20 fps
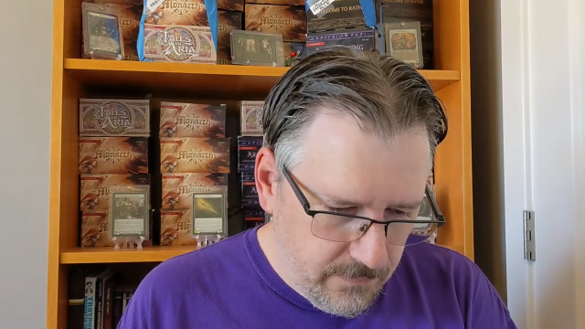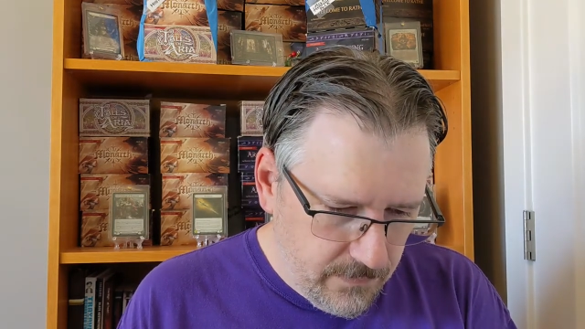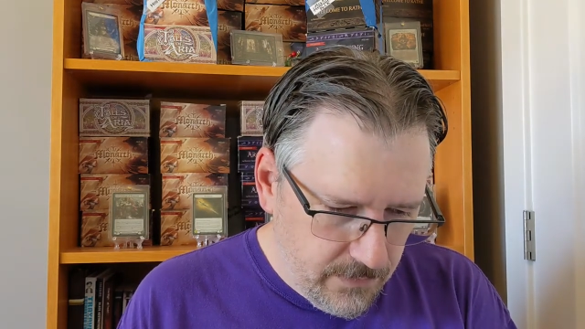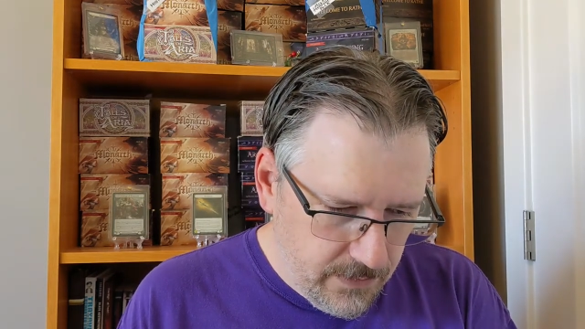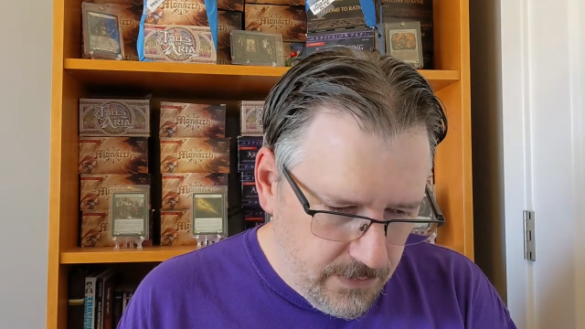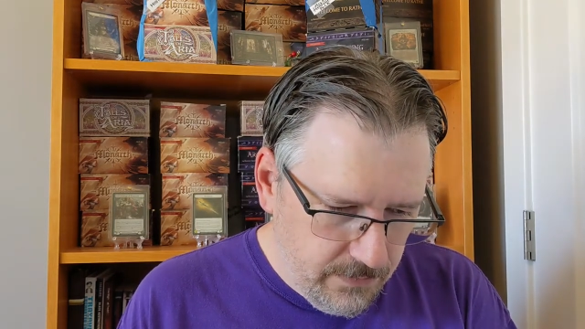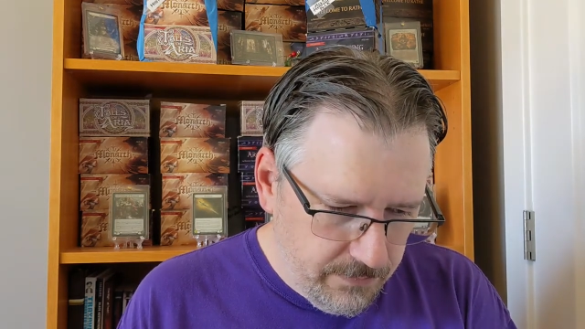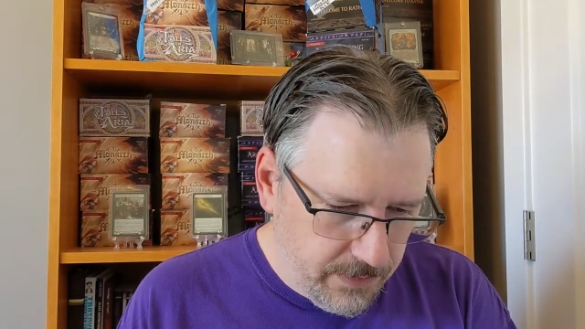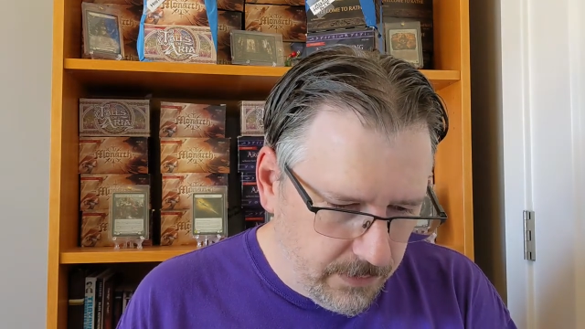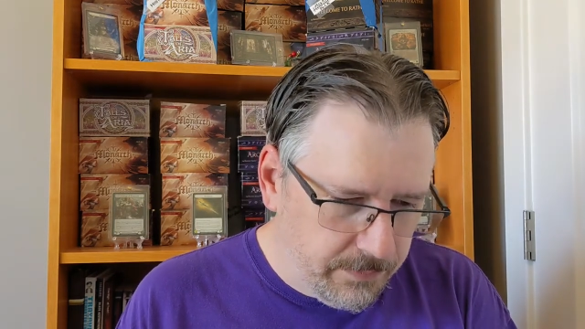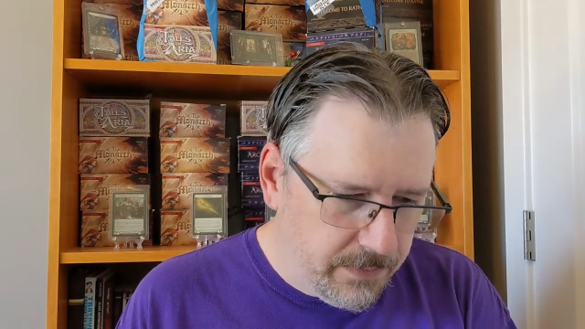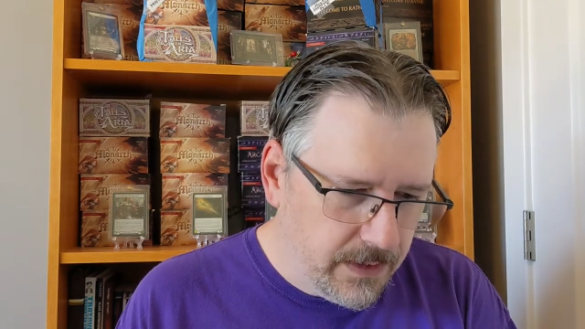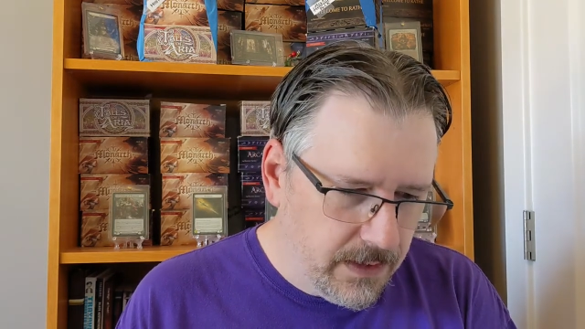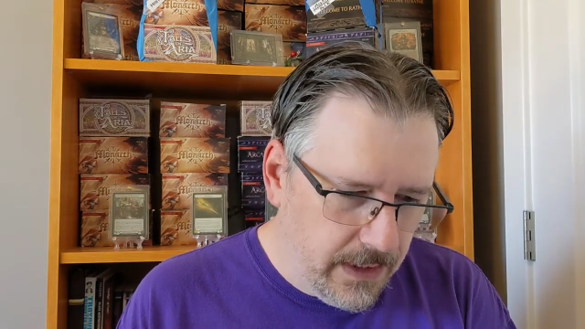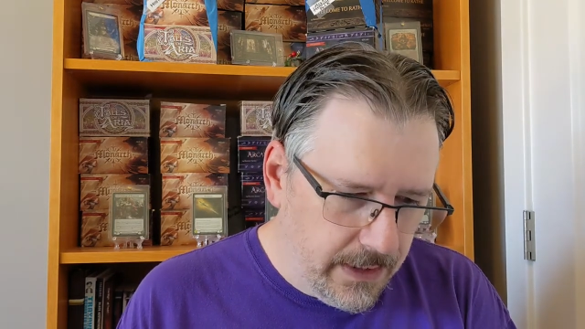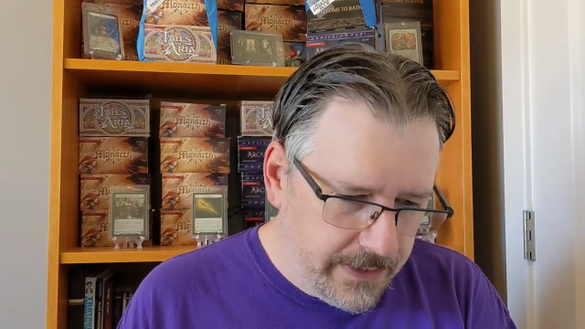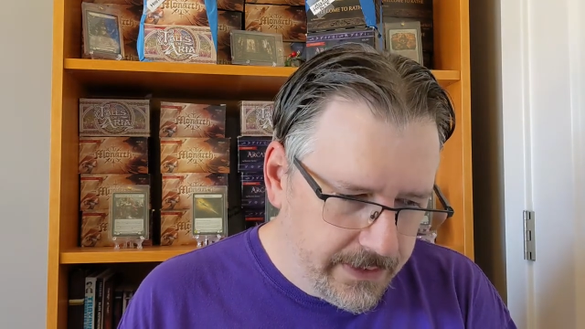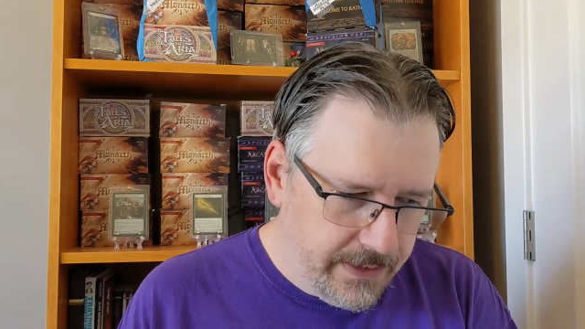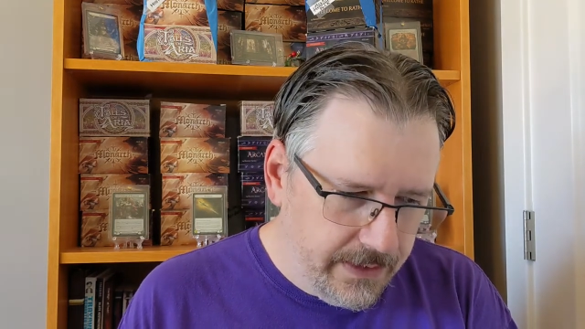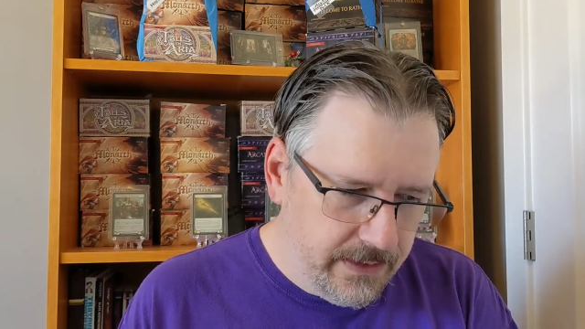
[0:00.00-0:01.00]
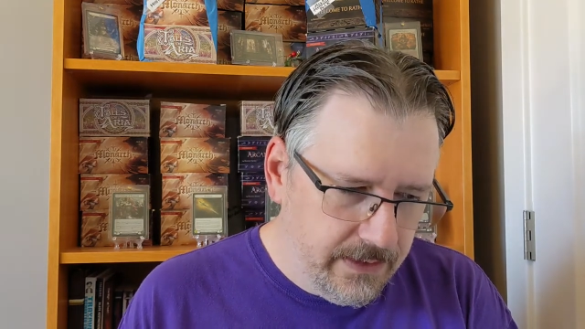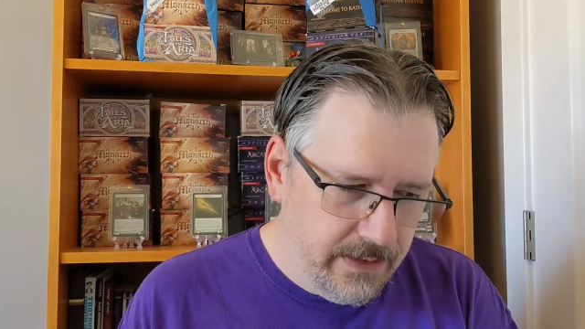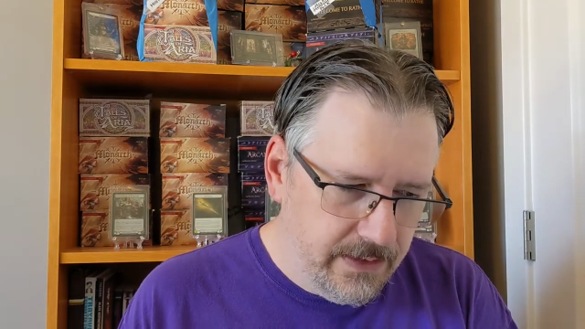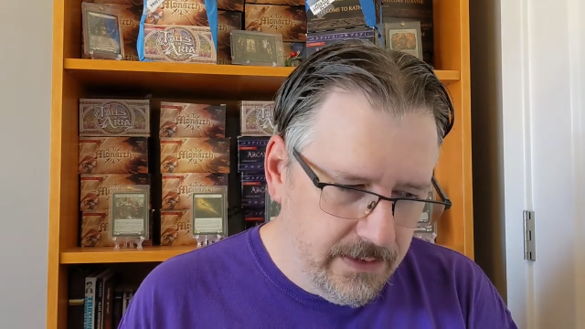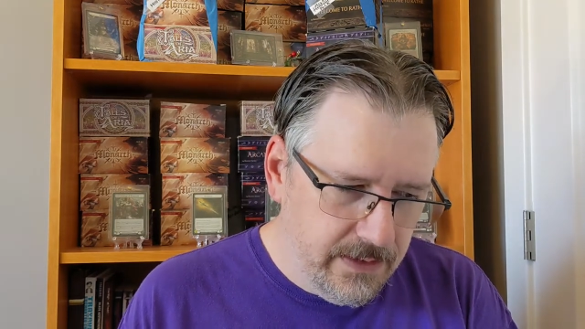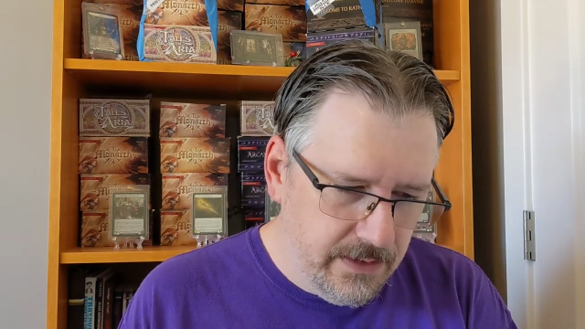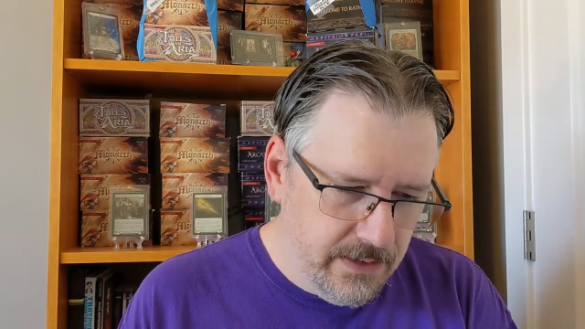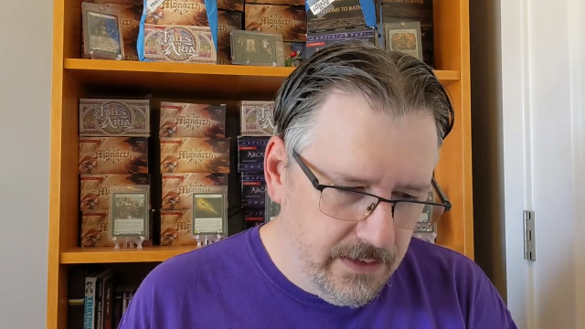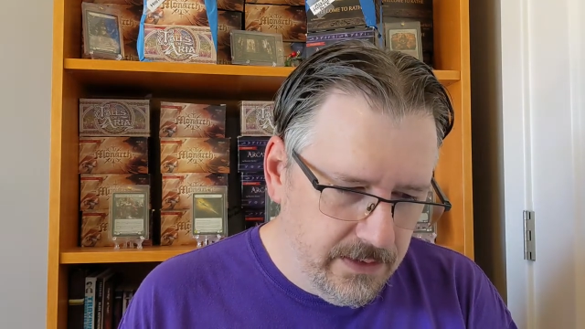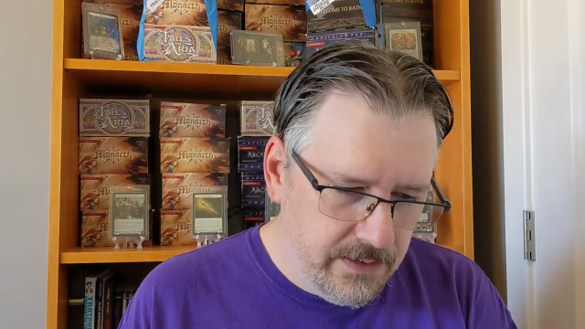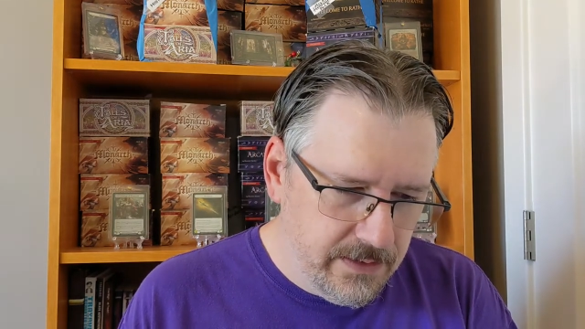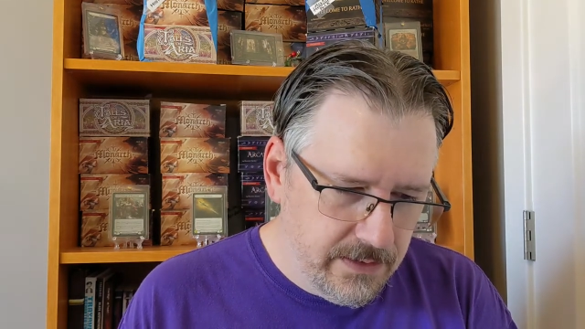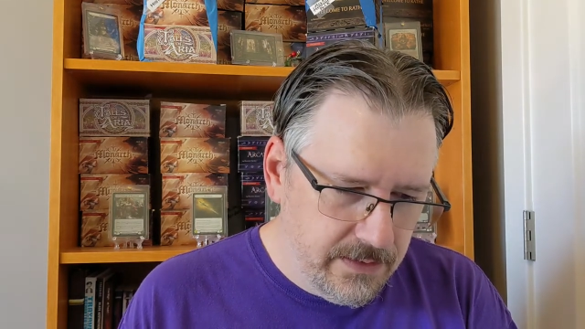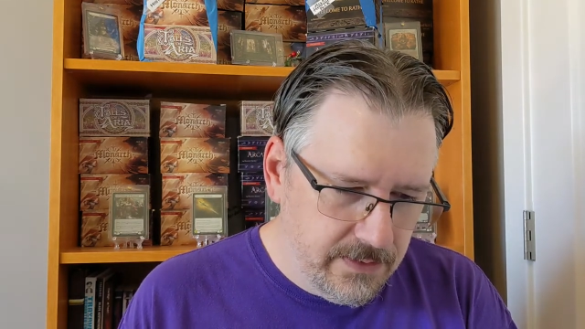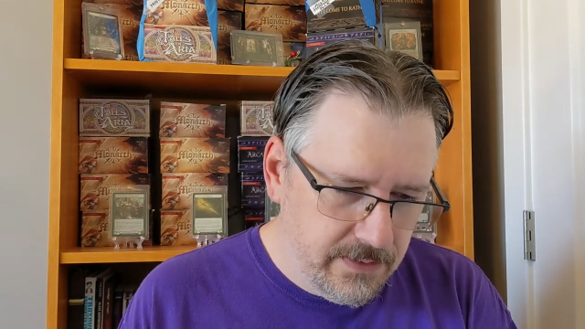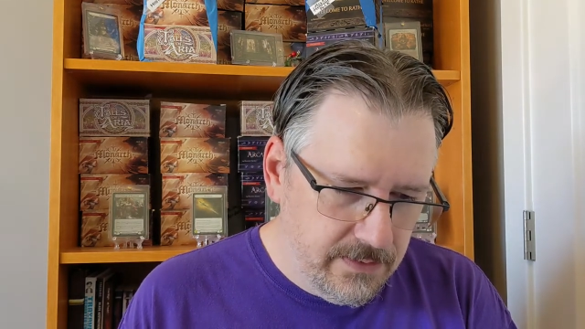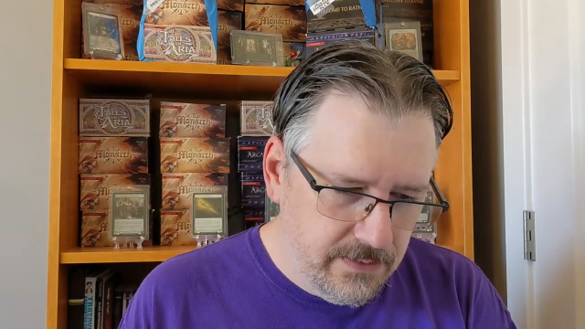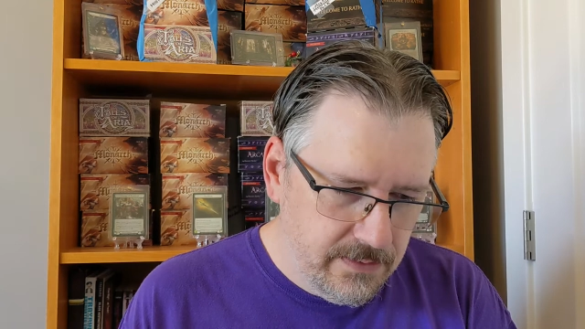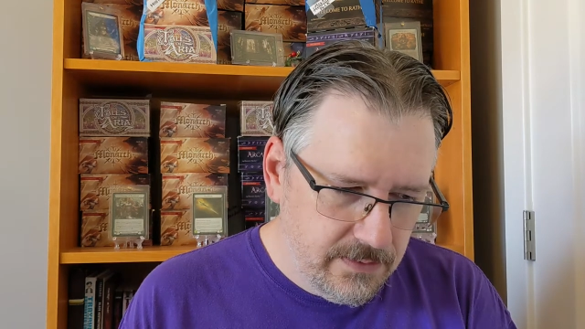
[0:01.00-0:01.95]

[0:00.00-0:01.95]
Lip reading: but blocking is